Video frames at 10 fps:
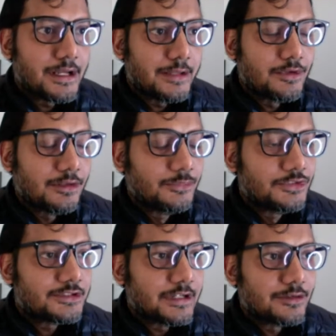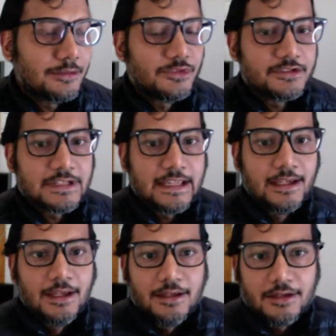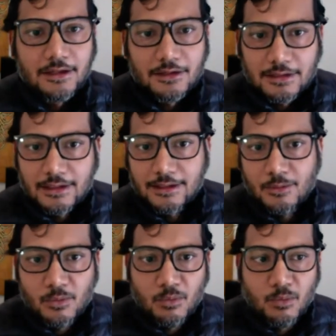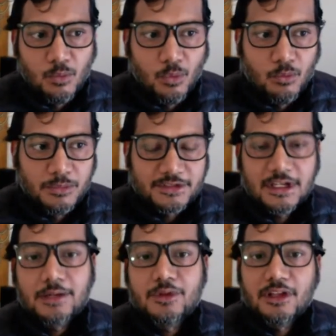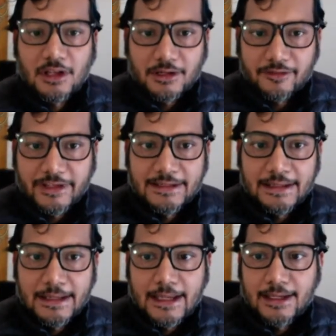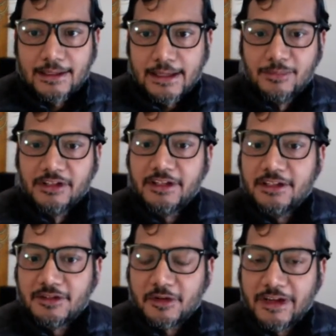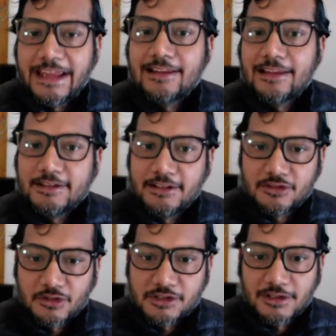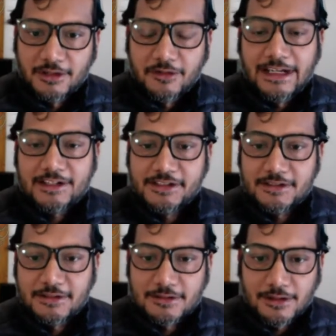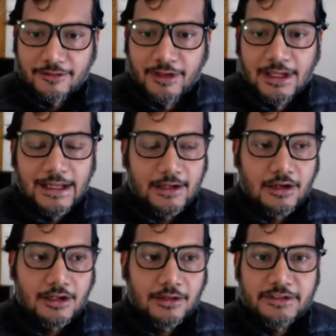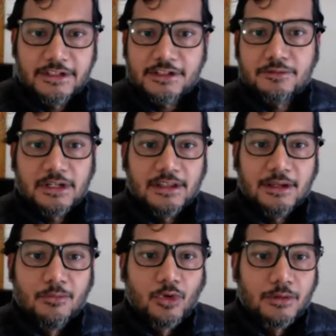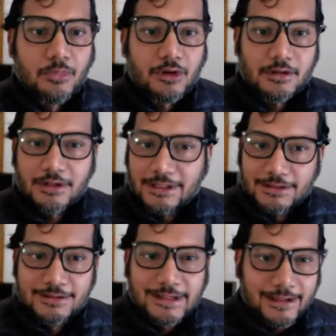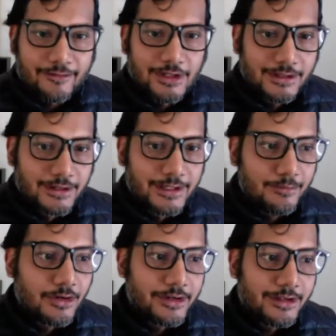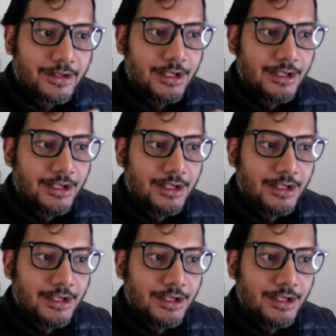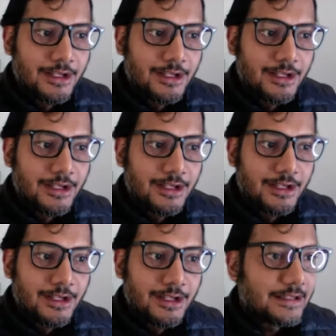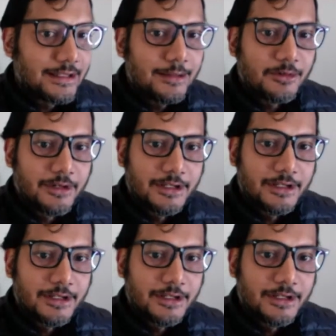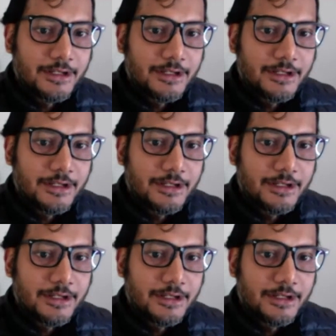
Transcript: I would almost say, like, start with a lot of ability to create like these social interactions and sort of ad hoc conversations. But I think more importantly, this is kind of a nerdy point, maybe if I might elaborate.